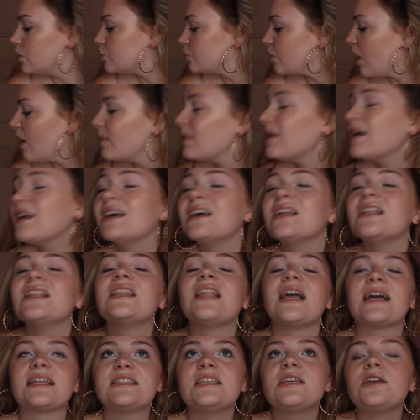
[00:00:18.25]
So I've been
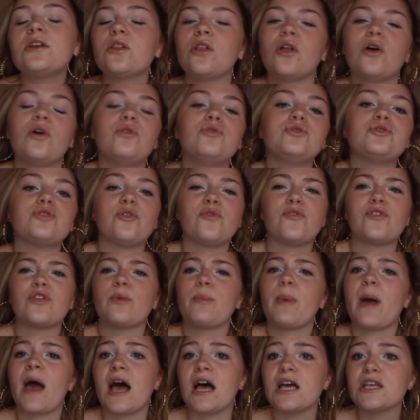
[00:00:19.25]
collecting clothes over the
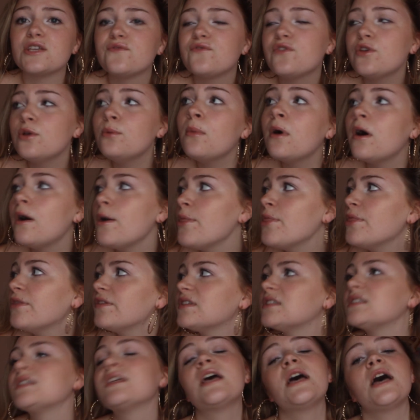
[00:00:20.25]
past few
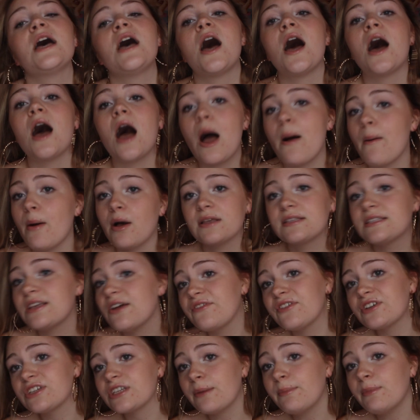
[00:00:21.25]
months. I'm all
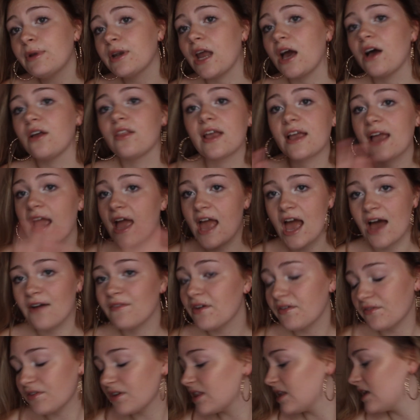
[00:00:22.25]
set for summer now. Like, I have
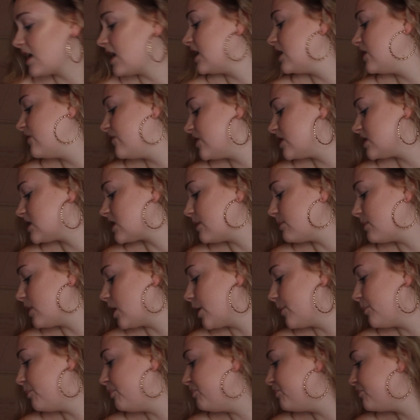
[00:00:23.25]
everything I need for
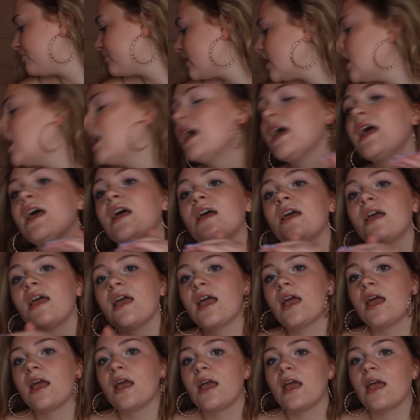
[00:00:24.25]
summer.
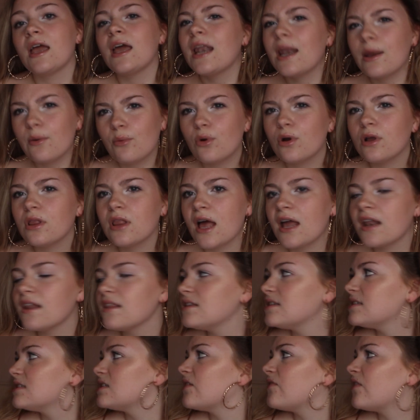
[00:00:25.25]
And I wore a lot of
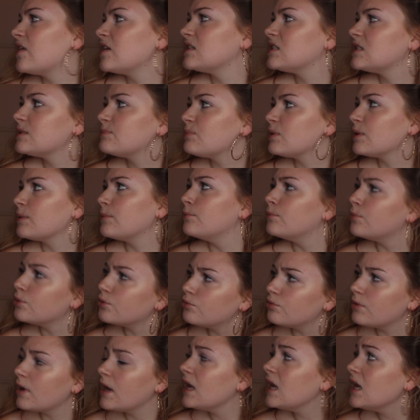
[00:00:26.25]
this stuff on spring
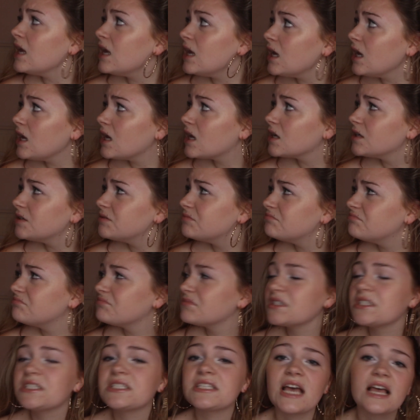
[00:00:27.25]
break.
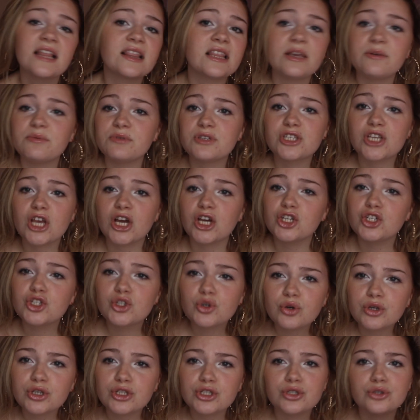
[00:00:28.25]
And sadly, it was cut
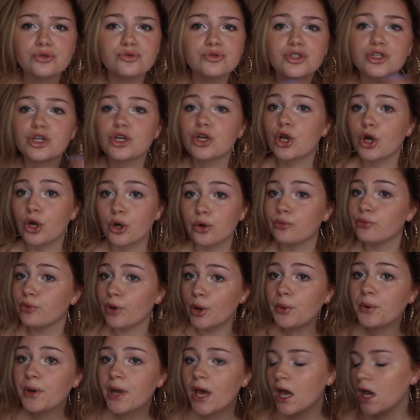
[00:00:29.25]
short due to
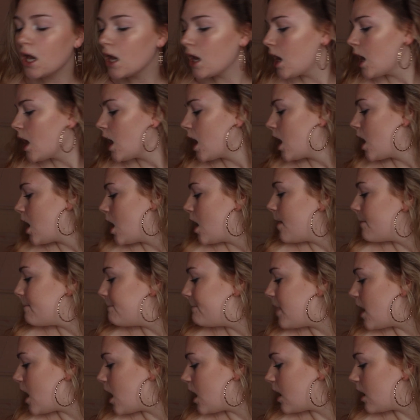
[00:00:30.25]
Corona.
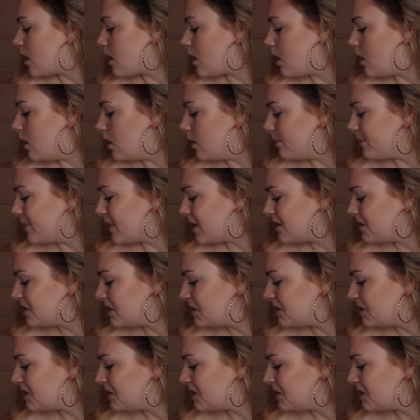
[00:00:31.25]
But, um...